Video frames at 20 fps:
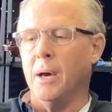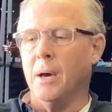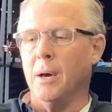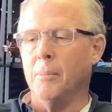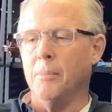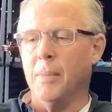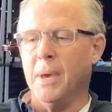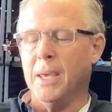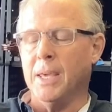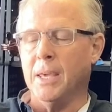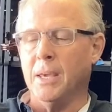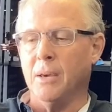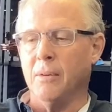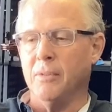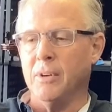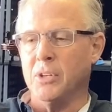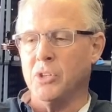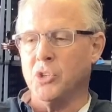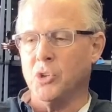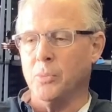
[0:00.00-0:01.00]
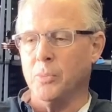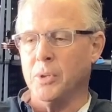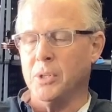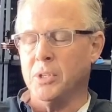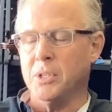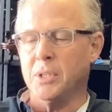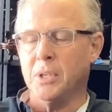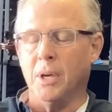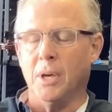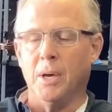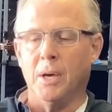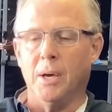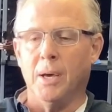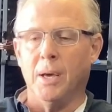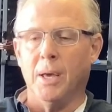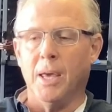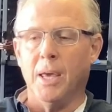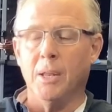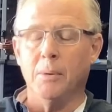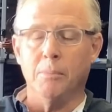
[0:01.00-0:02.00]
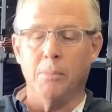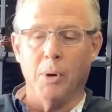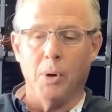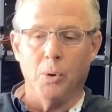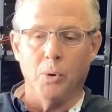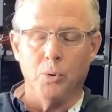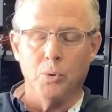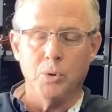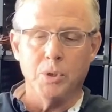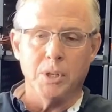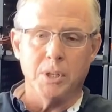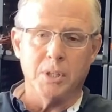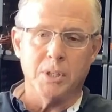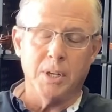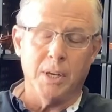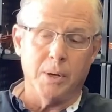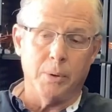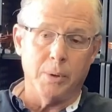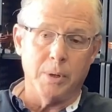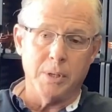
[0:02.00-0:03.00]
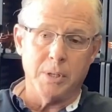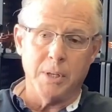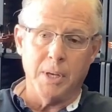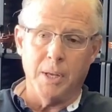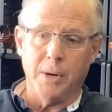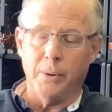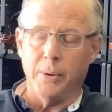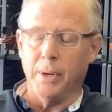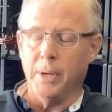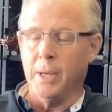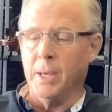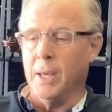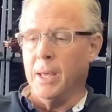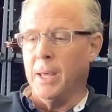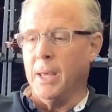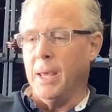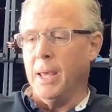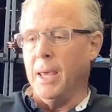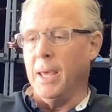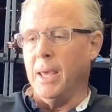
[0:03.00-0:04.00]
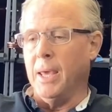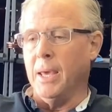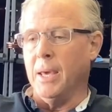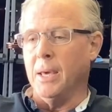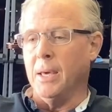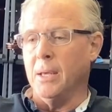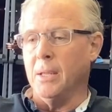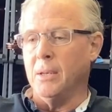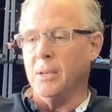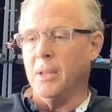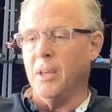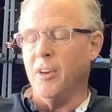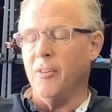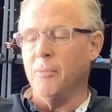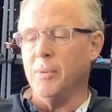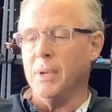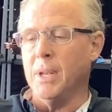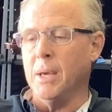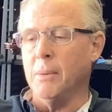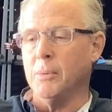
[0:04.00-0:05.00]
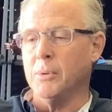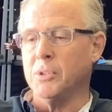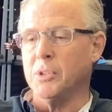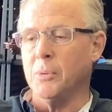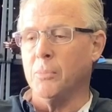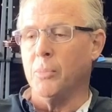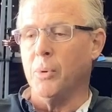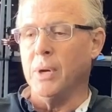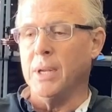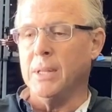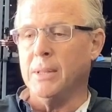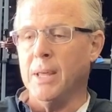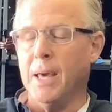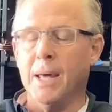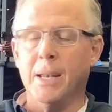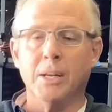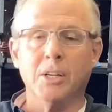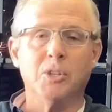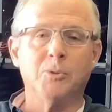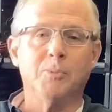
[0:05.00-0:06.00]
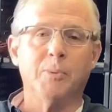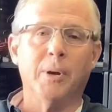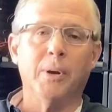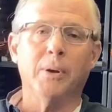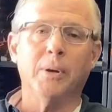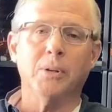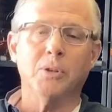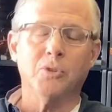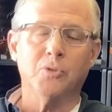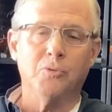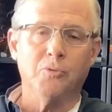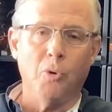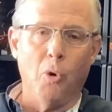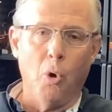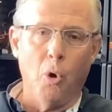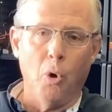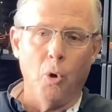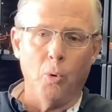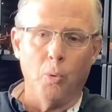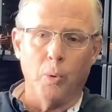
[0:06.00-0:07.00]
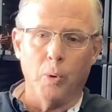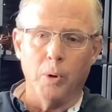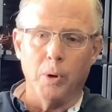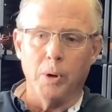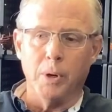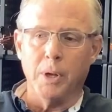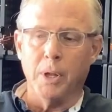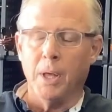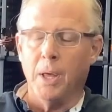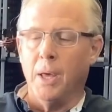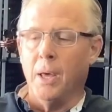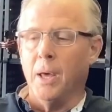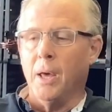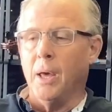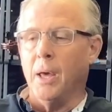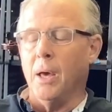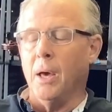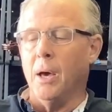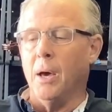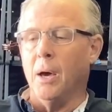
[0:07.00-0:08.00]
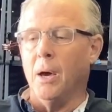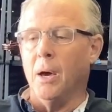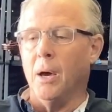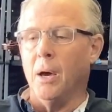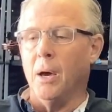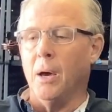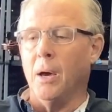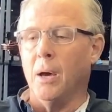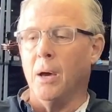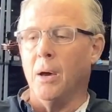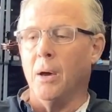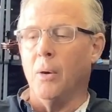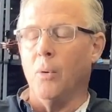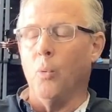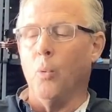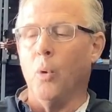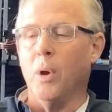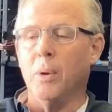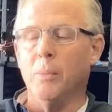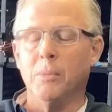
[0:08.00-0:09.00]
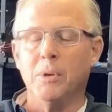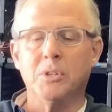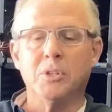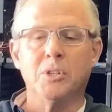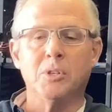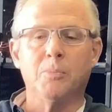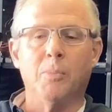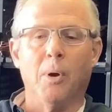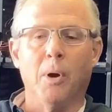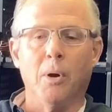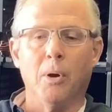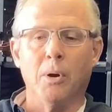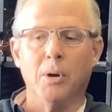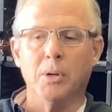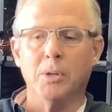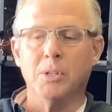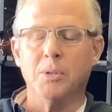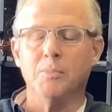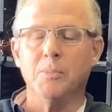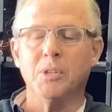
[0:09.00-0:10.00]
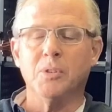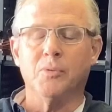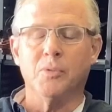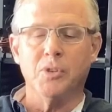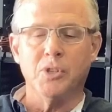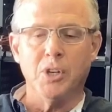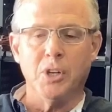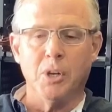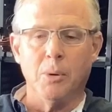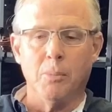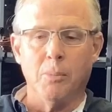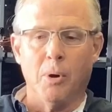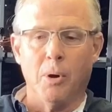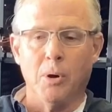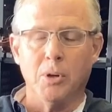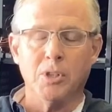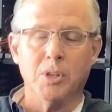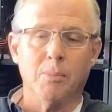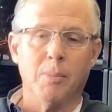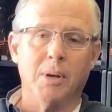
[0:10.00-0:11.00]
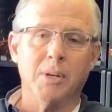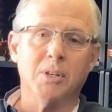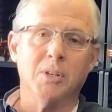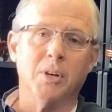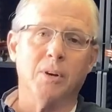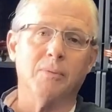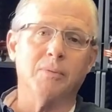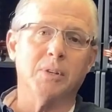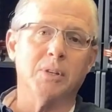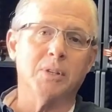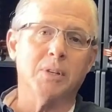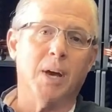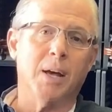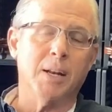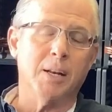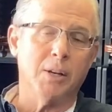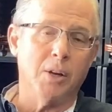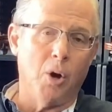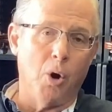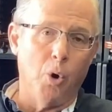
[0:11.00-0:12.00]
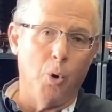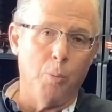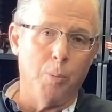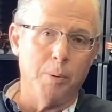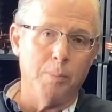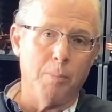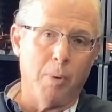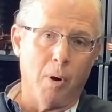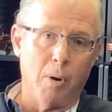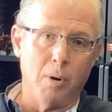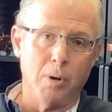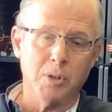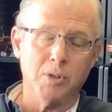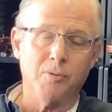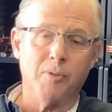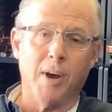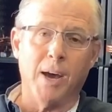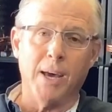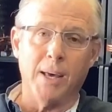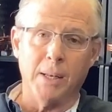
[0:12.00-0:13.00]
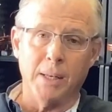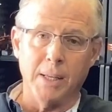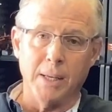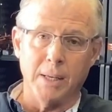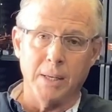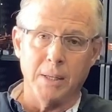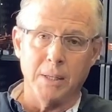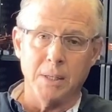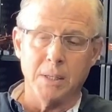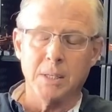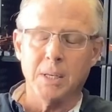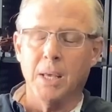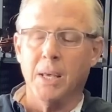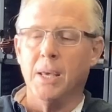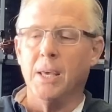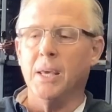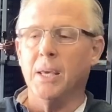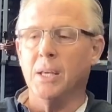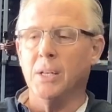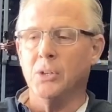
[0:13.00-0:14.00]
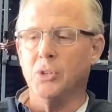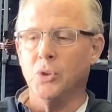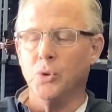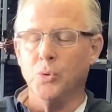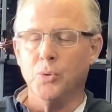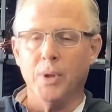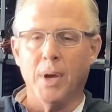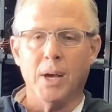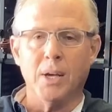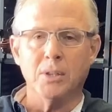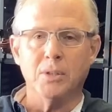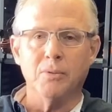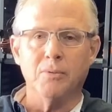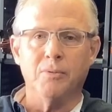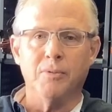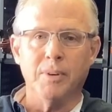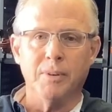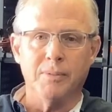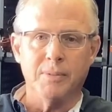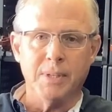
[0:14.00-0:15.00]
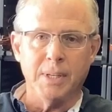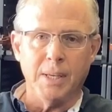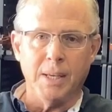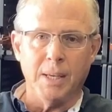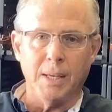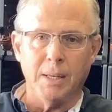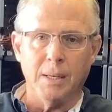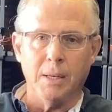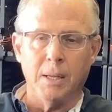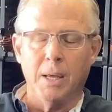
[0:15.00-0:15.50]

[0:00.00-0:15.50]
making of instruments and bows, etc., and have been able to bring that experience forward when Miss Virginia Barnes and myself decided to open Barnes Violins in 2015.